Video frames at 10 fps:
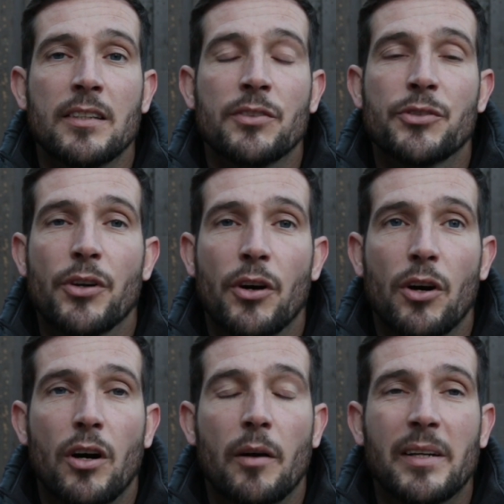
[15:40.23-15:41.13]

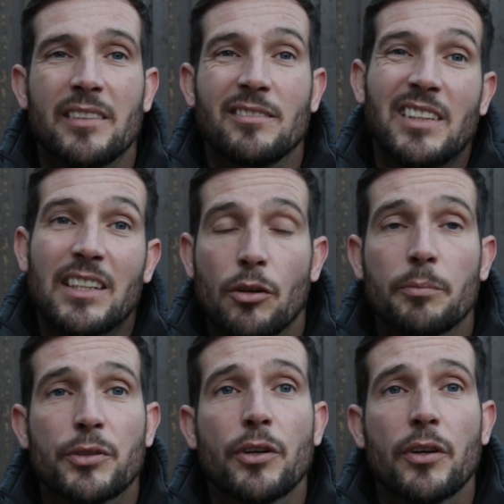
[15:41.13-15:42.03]
So I mean, it's
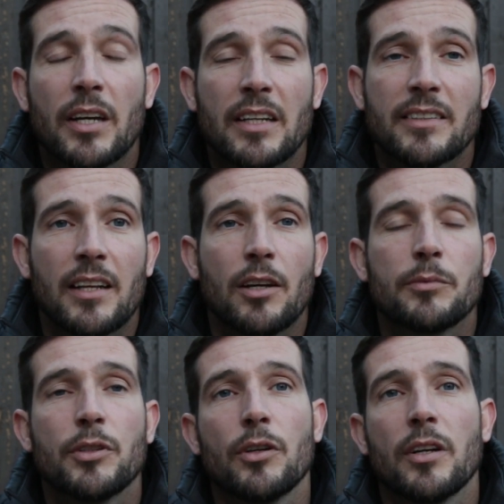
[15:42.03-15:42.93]
up to you, entirely
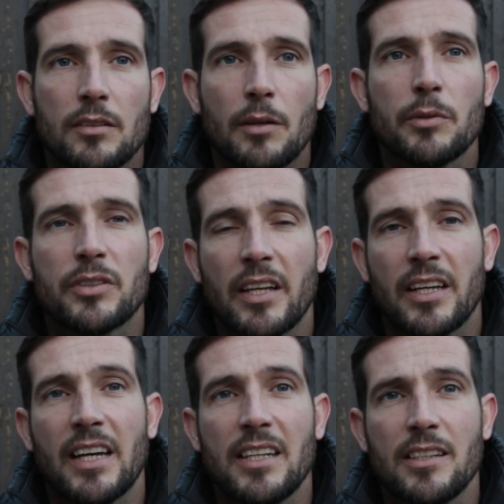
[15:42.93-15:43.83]
up to you. I would say
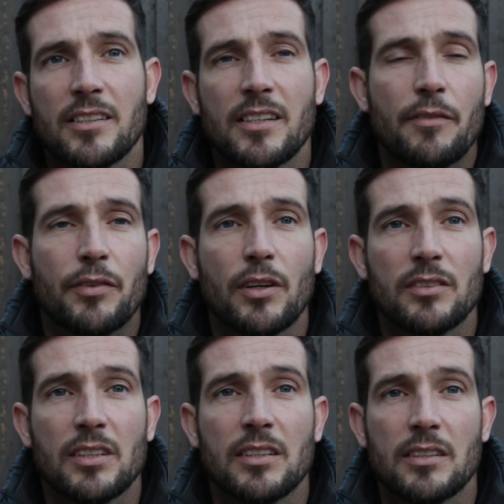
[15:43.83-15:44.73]
that getting your
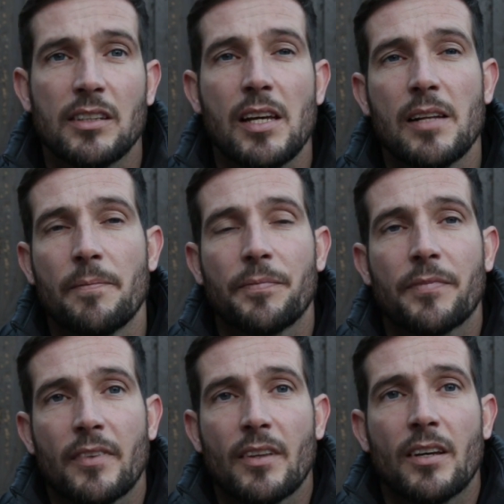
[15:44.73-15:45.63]
certificates
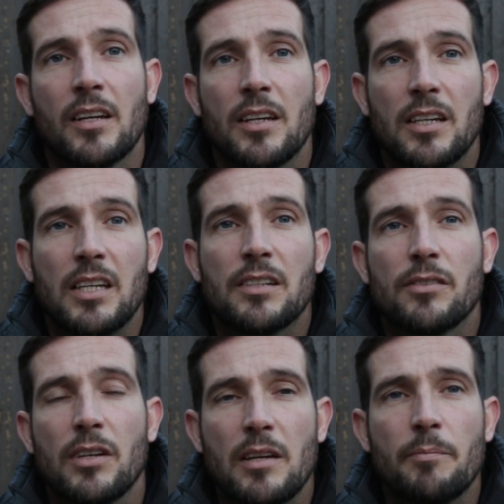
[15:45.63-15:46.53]
is
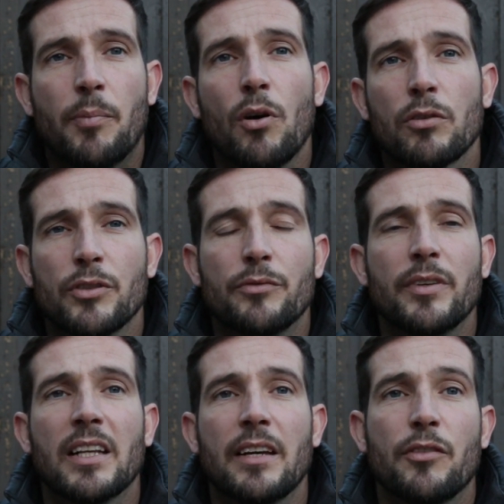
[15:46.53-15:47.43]
important,
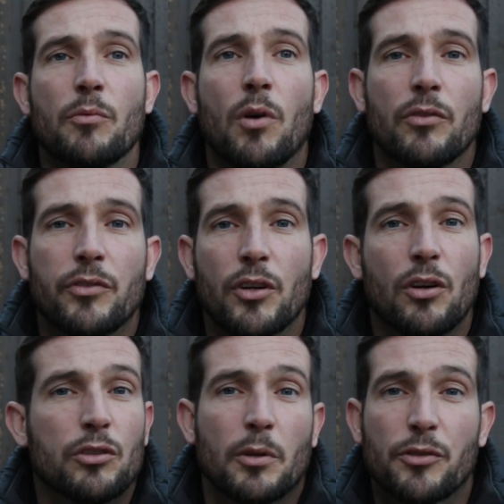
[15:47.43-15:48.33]
really. If you want to
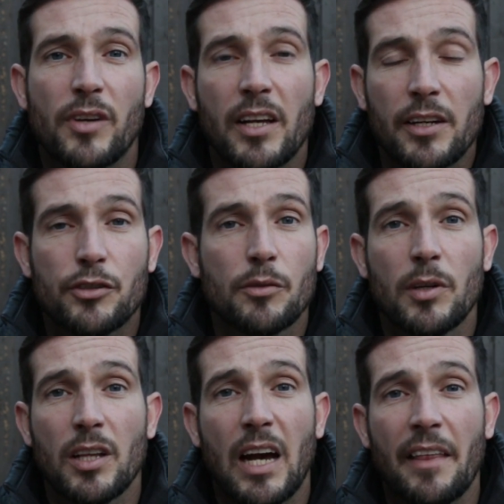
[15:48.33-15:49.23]
go to Australia or
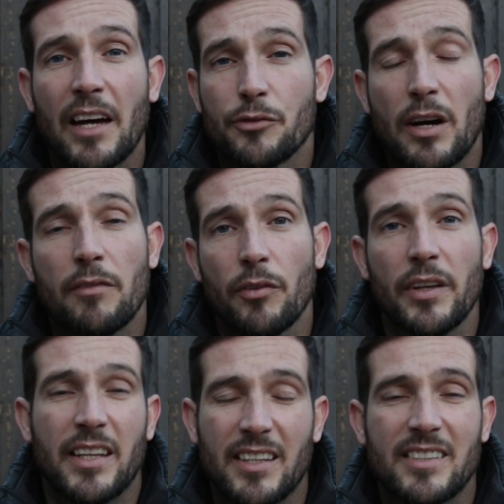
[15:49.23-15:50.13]
somewhere like that and travel,
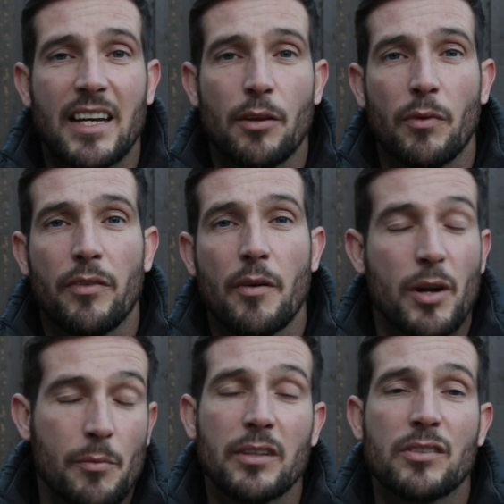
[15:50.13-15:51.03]
then you can take them with you.
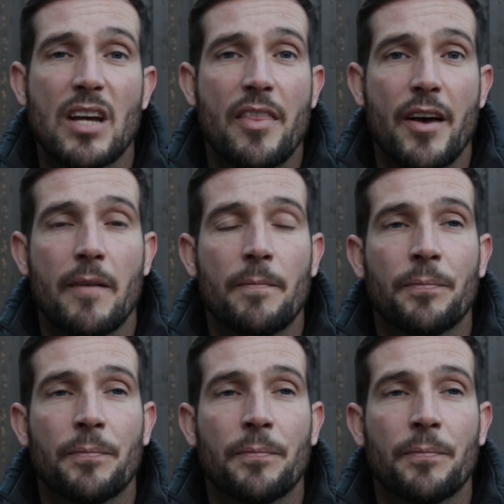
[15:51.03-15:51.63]
But I will say that